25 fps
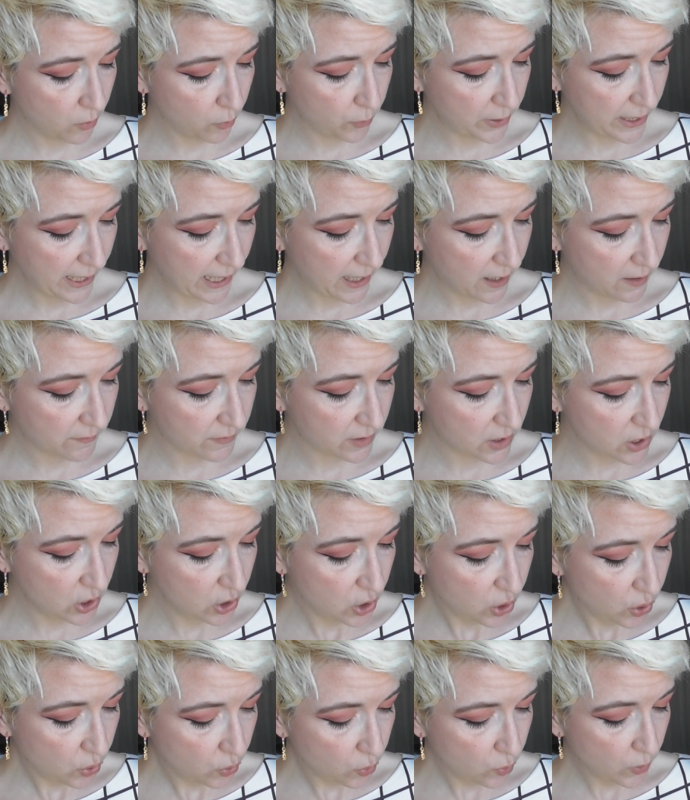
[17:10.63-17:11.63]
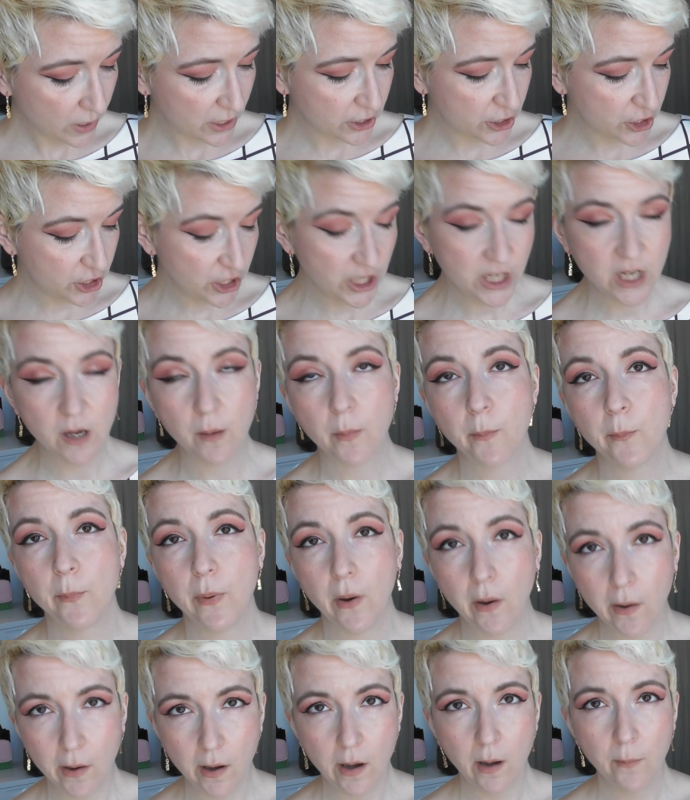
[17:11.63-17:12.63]
We have new Cheek
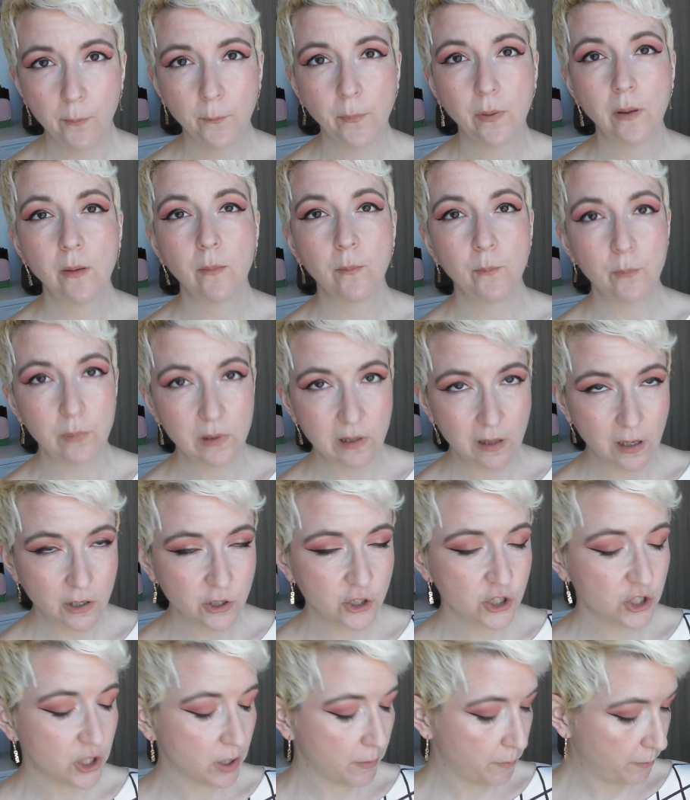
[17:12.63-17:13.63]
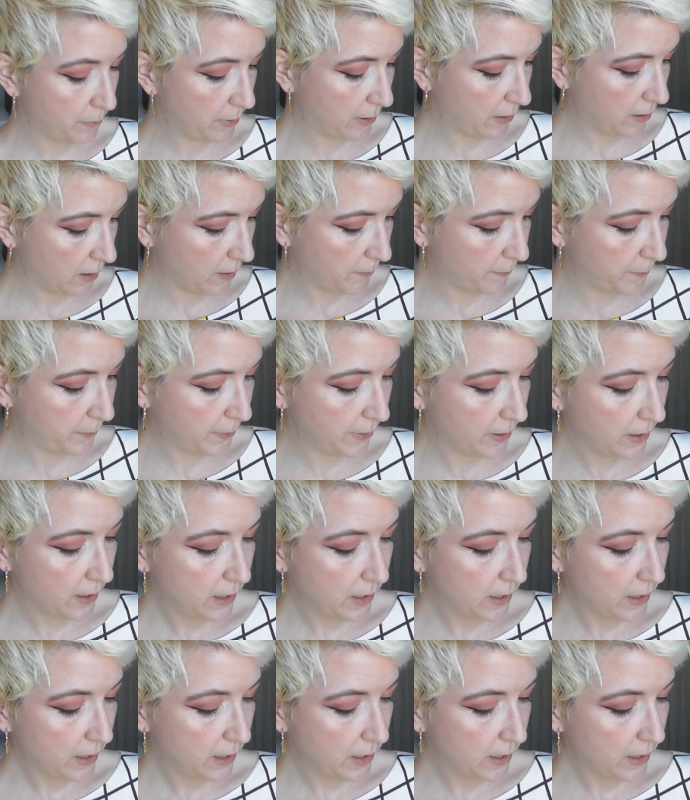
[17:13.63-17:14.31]
Pop Blush Pop